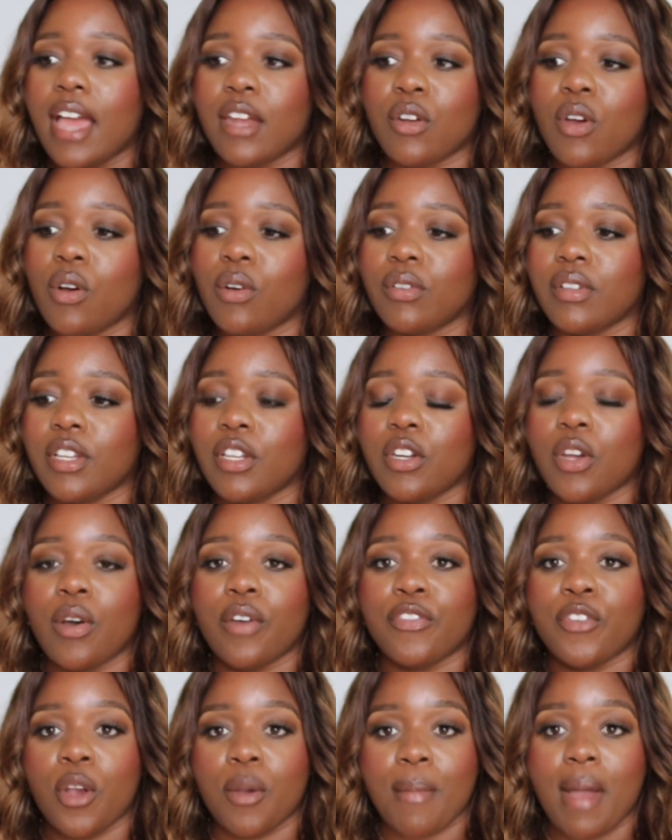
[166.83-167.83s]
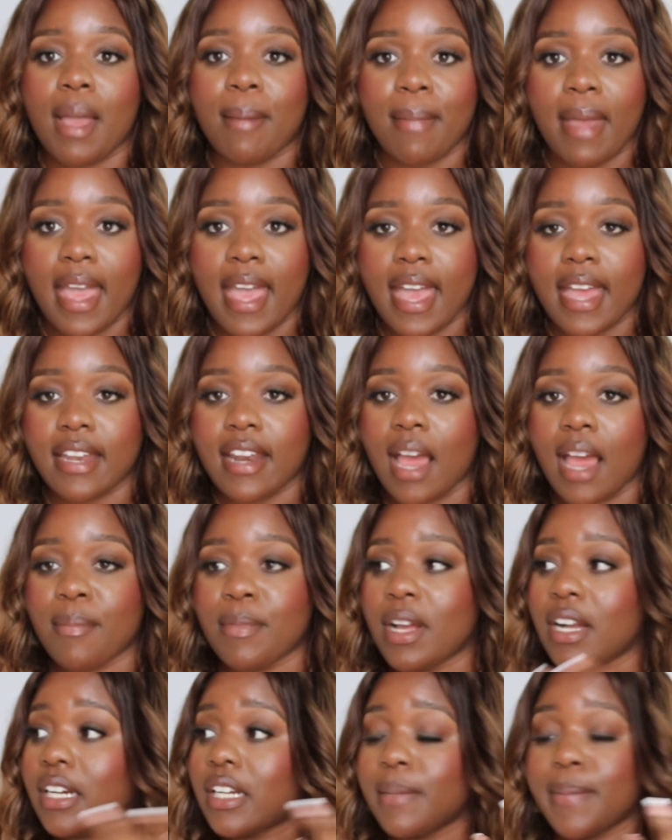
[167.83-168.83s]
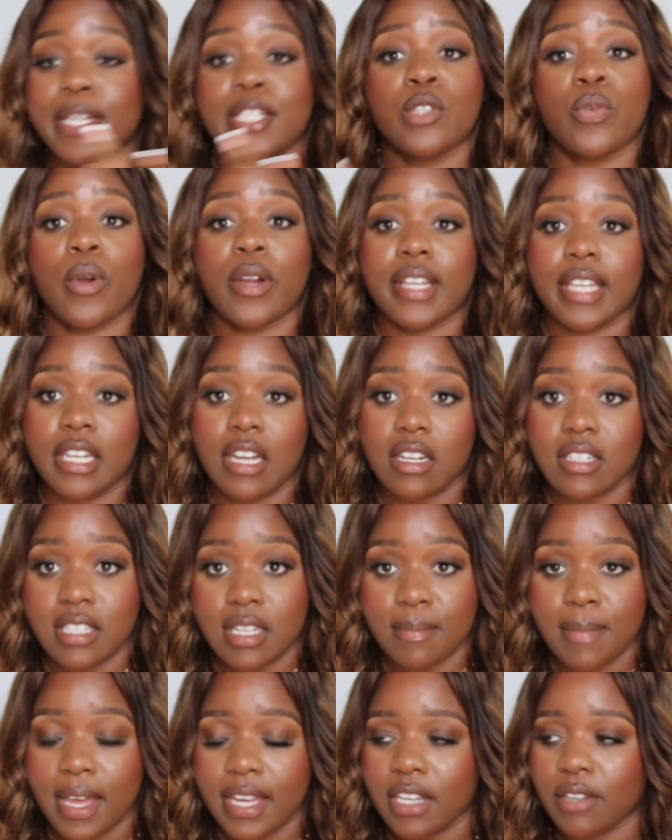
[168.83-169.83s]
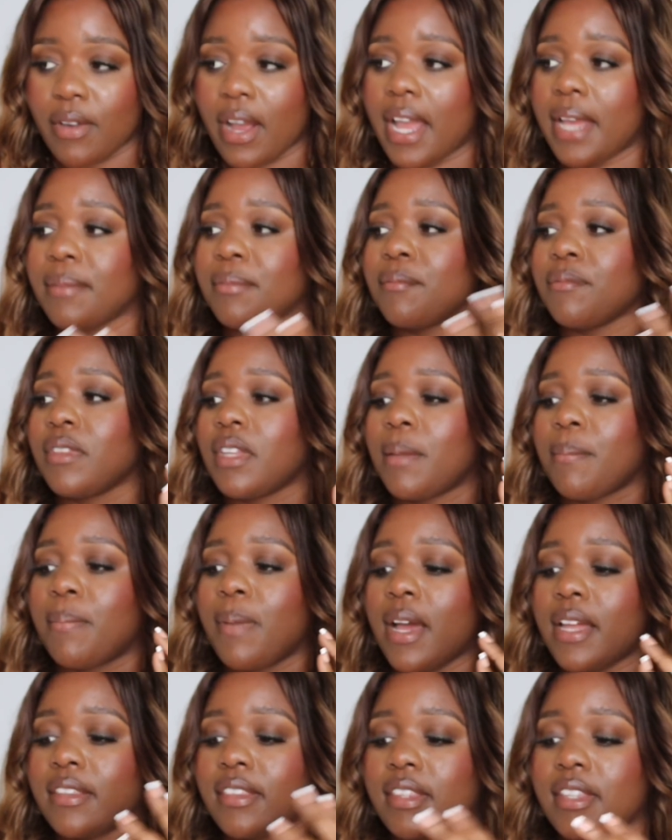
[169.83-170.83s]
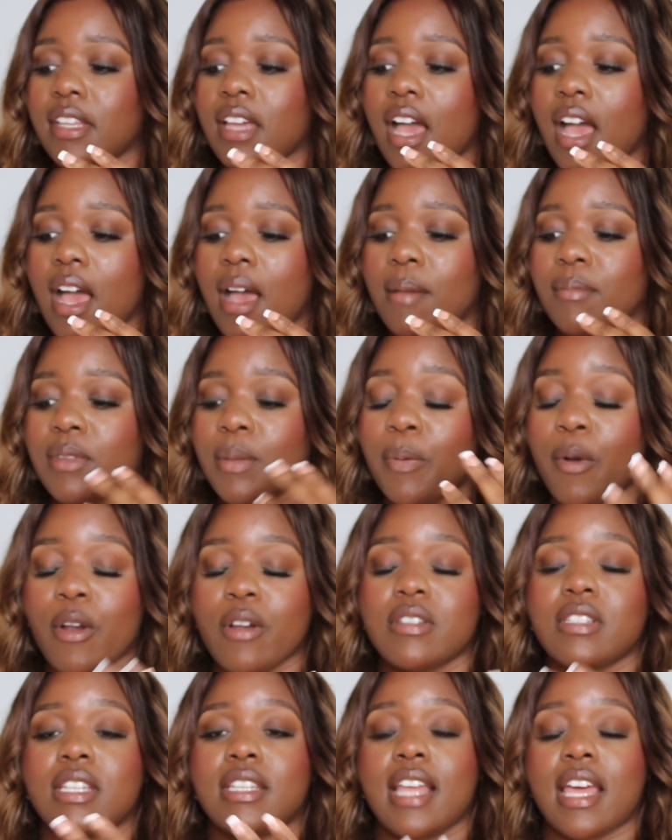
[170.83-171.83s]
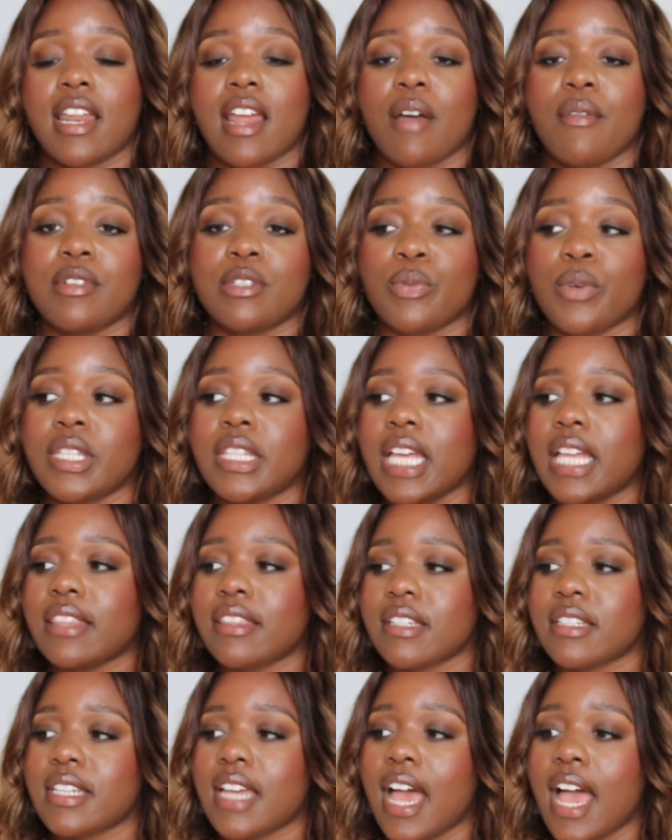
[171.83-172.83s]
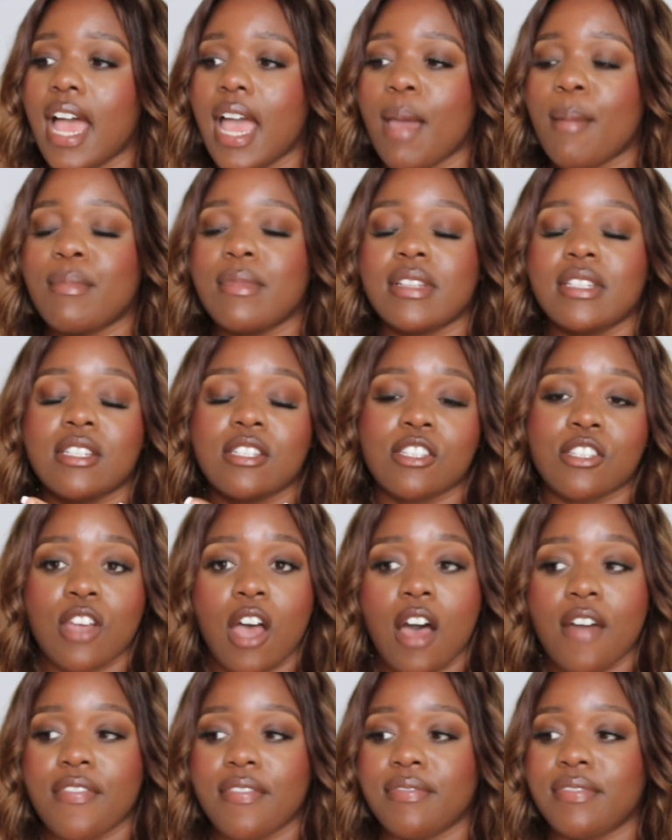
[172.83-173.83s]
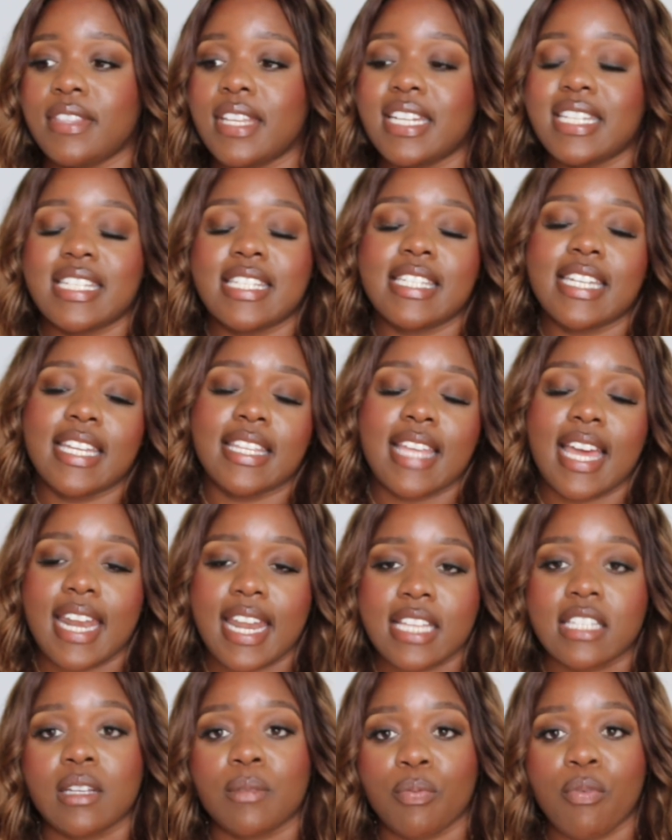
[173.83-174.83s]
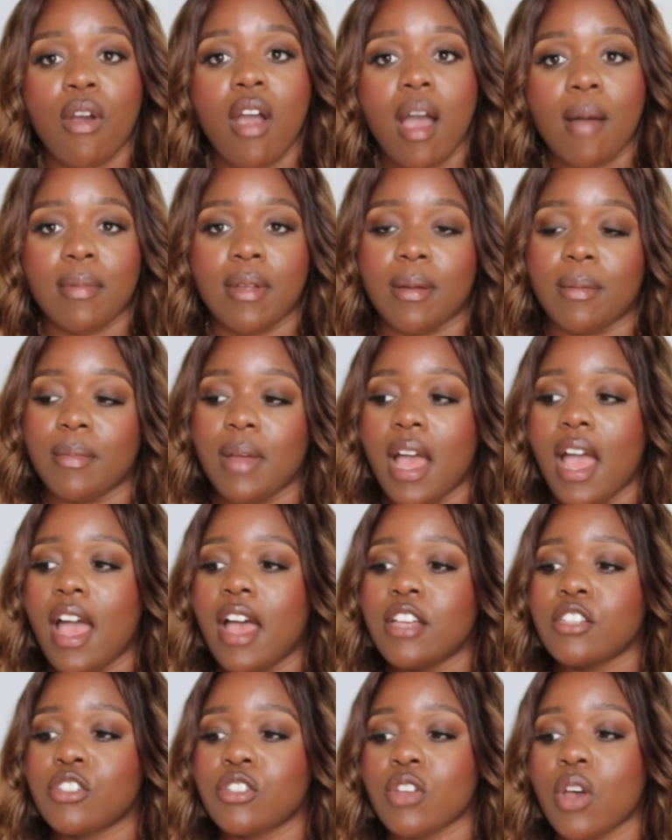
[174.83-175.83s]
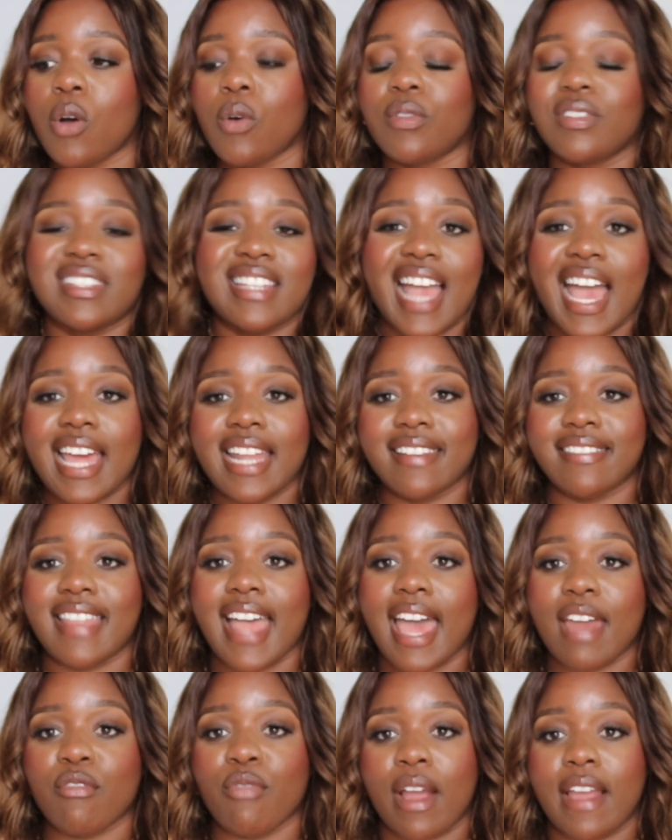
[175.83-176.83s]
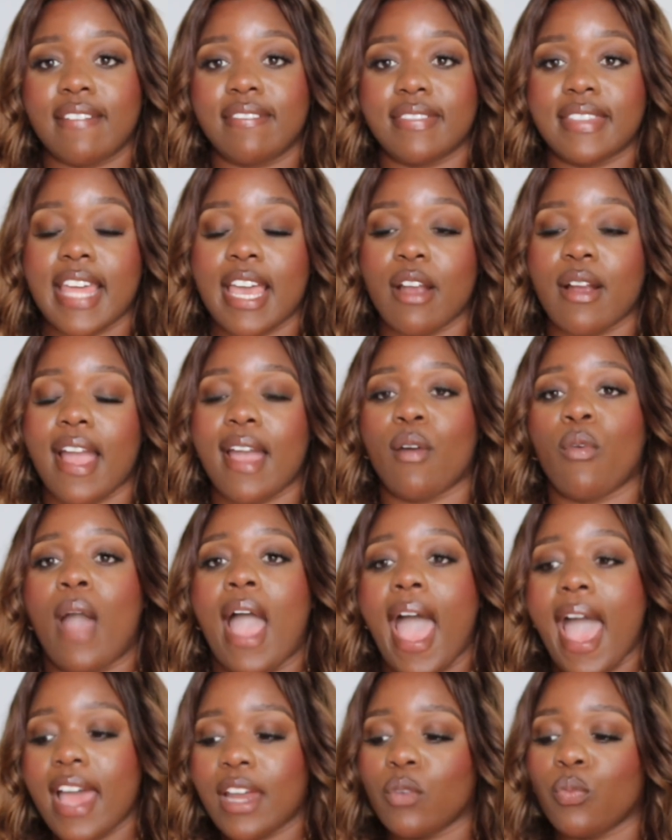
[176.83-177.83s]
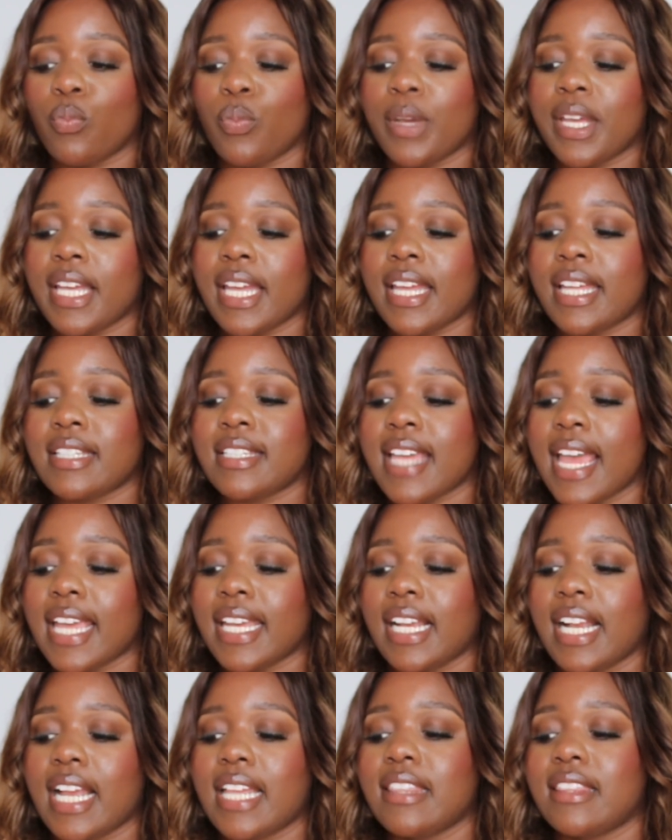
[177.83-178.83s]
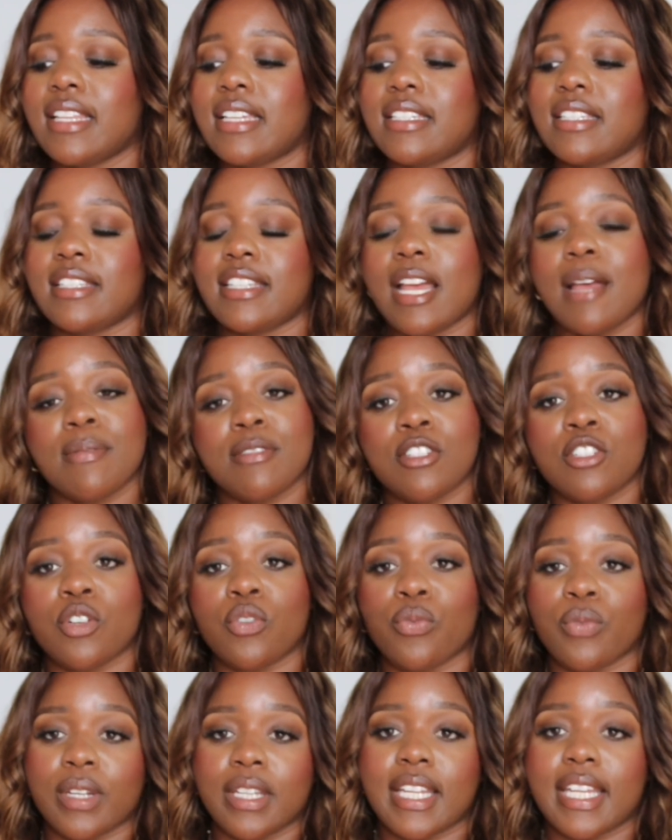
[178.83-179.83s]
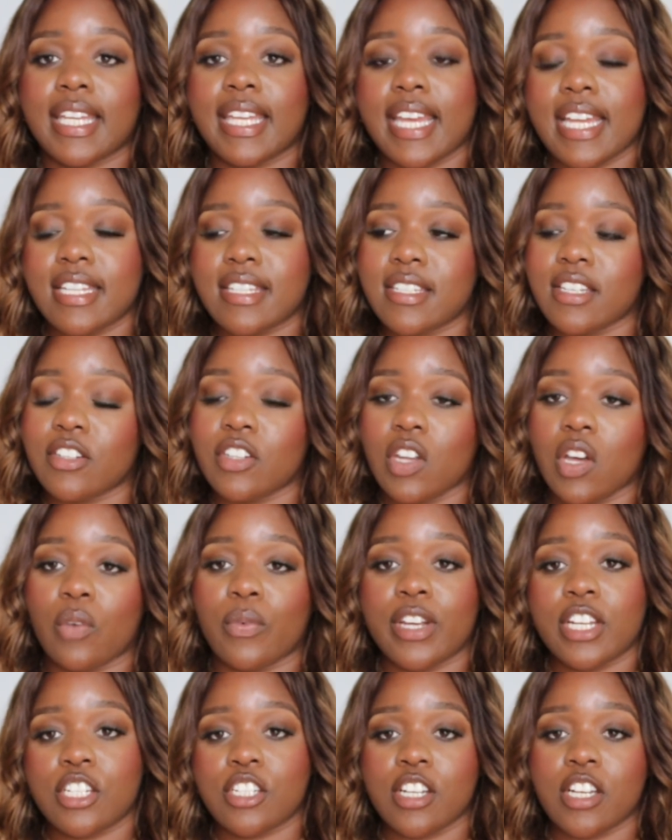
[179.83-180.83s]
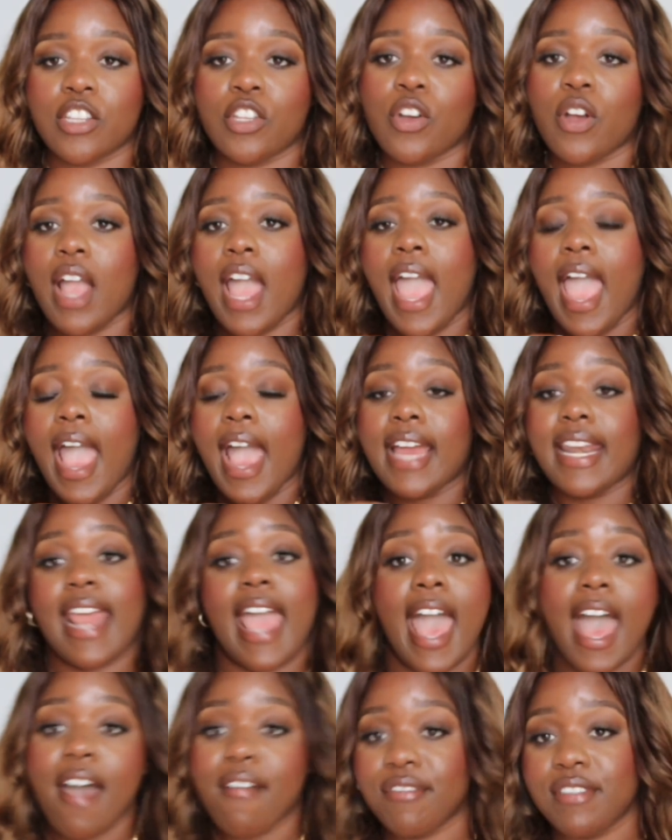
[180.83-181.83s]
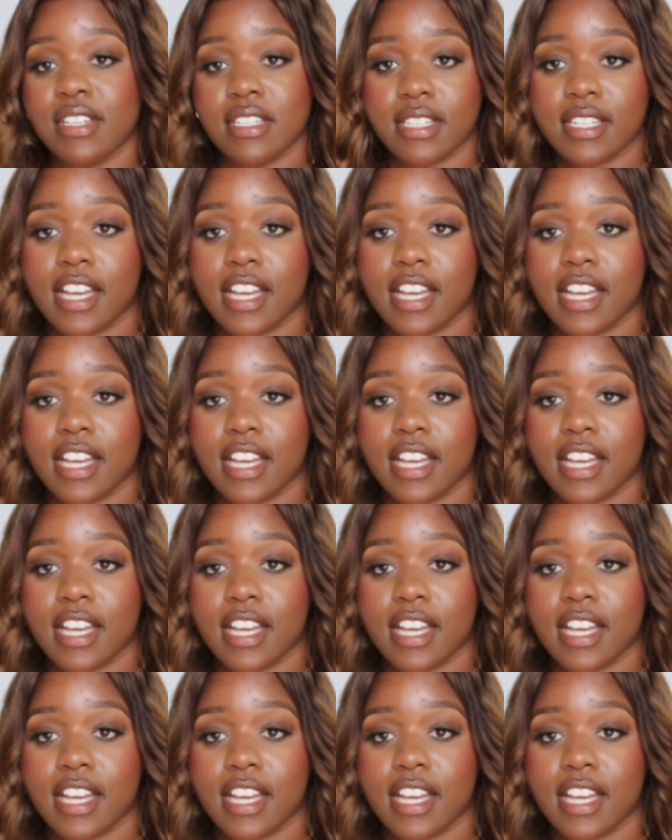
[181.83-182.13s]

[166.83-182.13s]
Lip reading: I don't, you know, if you're my man, I'm not going to be twerking on somebody, right? But the person that I was with at the time didn't see that as a problem. So that right there, had we taken the steps to really get to know each other and have